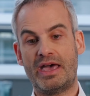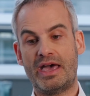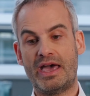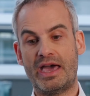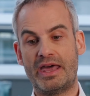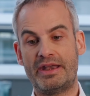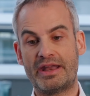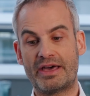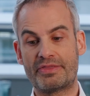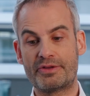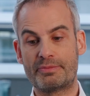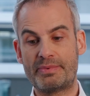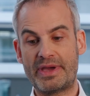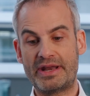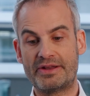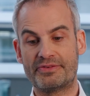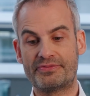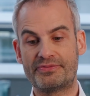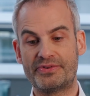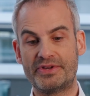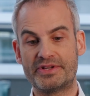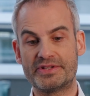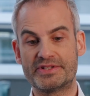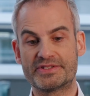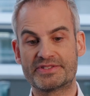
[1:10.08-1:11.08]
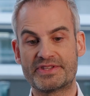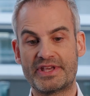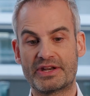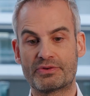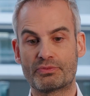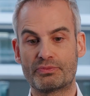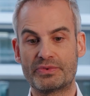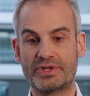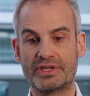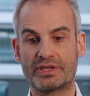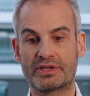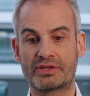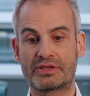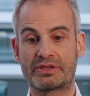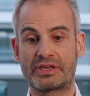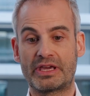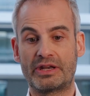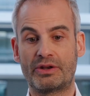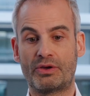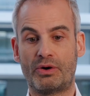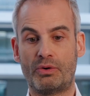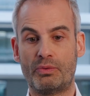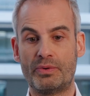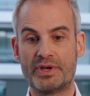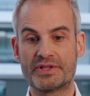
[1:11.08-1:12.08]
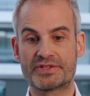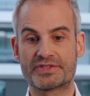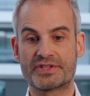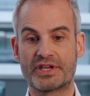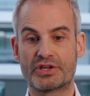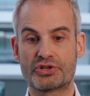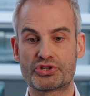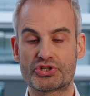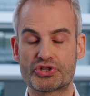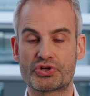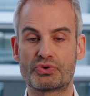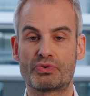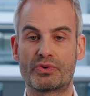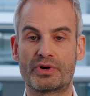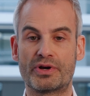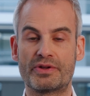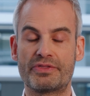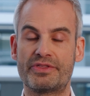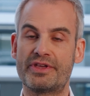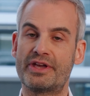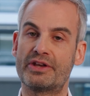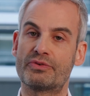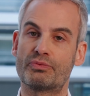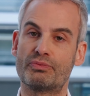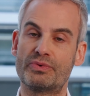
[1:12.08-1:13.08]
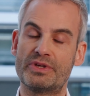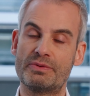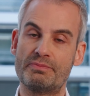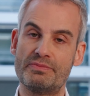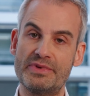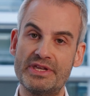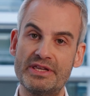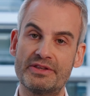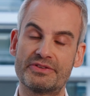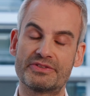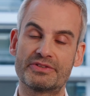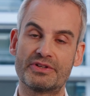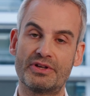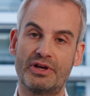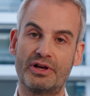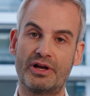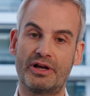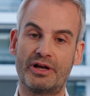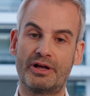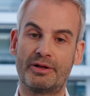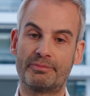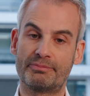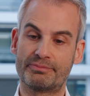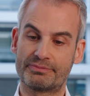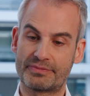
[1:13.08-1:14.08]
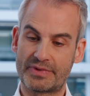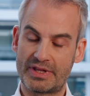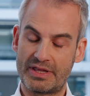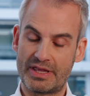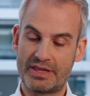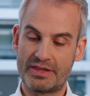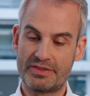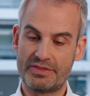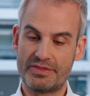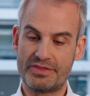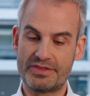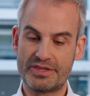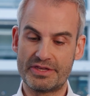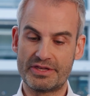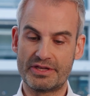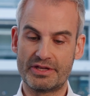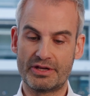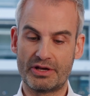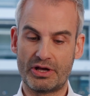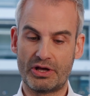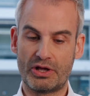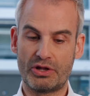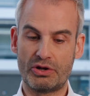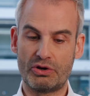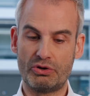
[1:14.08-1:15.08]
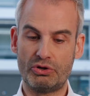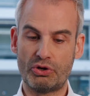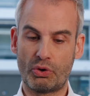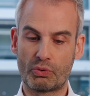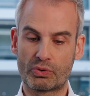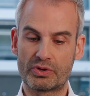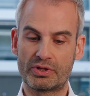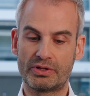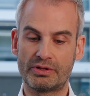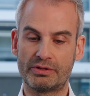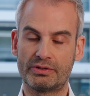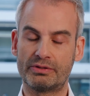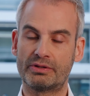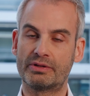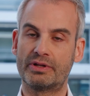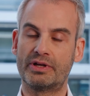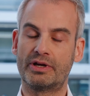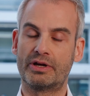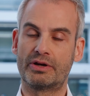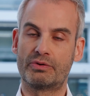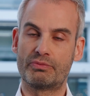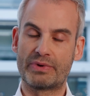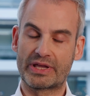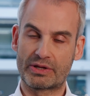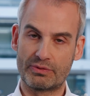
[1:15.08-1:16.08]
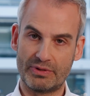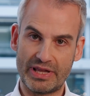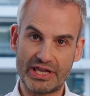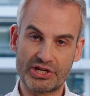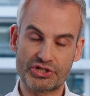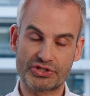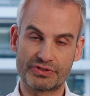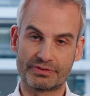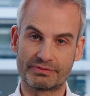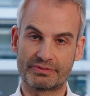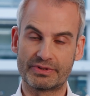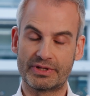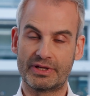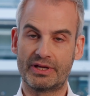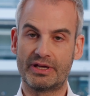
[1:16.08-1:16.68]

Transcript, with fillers: Another benefit is that we can always ensure that we meet um, the uh, local uh, regulation.